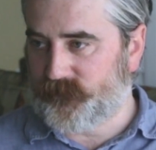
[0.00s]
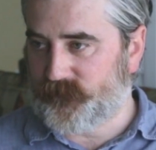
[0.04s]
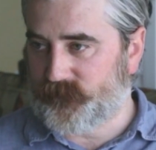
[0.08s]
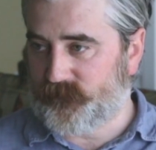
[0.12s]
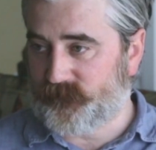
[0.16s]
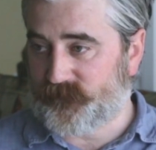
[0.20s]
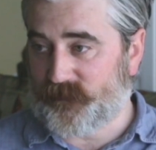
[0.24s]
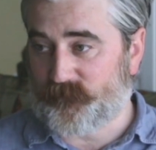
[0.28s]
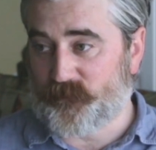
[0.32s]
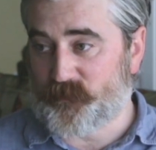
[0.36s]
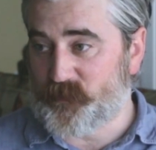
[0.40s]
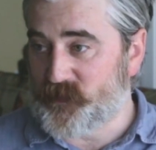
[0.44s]
You
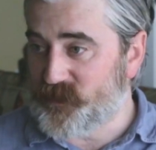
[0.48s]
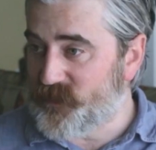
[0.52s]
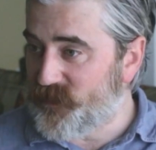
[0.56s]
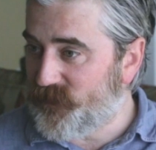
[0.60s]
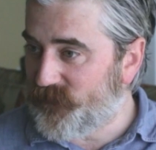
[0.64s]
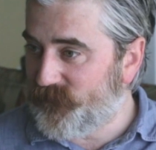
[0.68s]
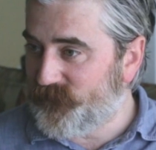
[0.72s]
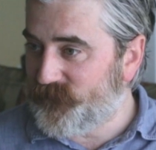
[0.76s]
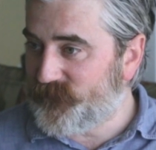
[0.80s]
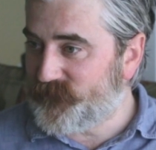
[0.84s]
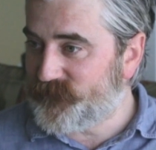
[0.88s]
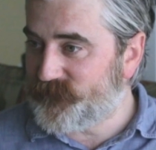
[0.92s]
know, that would be
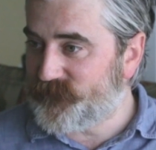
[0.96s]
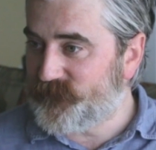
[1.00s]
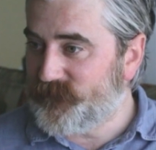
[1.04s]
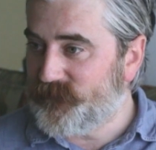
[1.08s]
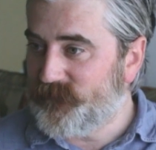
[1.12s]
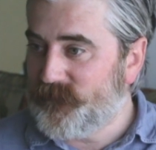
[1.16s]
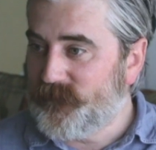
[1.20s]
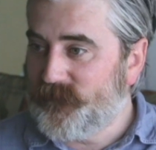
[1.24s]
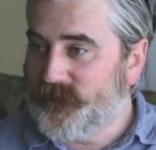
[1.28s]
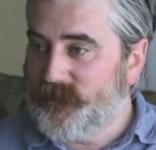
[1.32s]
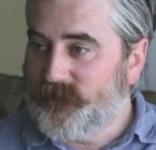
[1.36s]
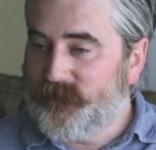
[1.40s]
nice,
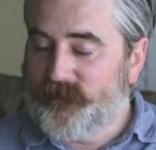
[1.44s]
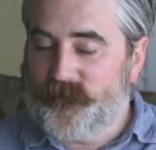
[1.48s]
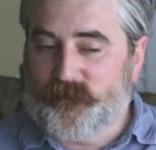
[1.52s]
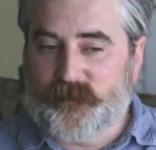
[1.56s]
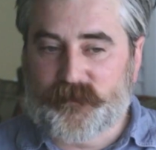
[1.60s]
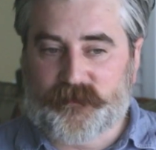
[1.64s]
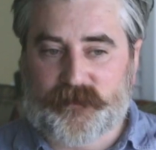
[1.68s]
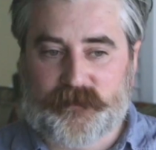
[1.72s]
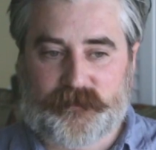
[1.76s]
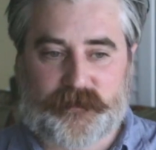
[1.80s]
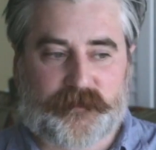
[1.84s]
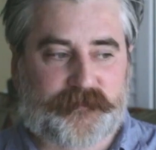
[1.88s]

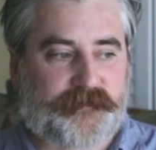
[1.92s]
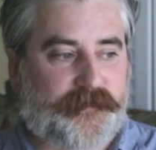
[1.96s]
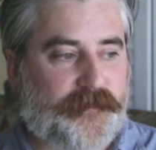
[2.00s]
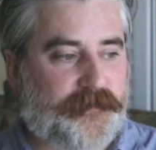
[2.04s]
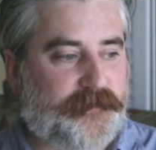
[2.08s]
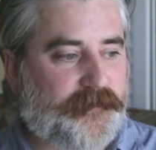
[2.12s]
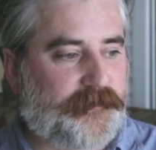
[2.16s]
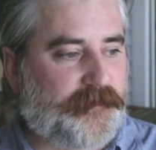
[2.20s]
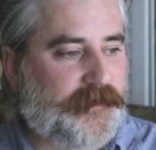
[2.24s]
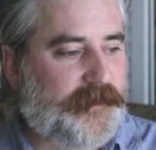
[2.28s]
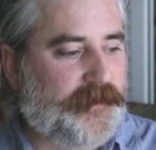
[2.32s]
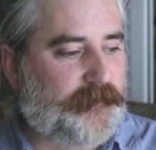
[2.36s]
but that's
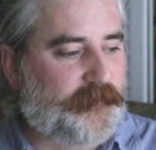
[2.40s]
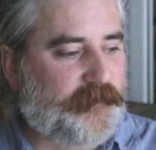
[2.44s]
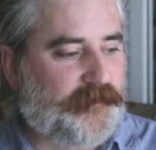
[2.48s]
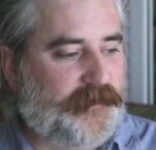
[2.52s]
not your aim.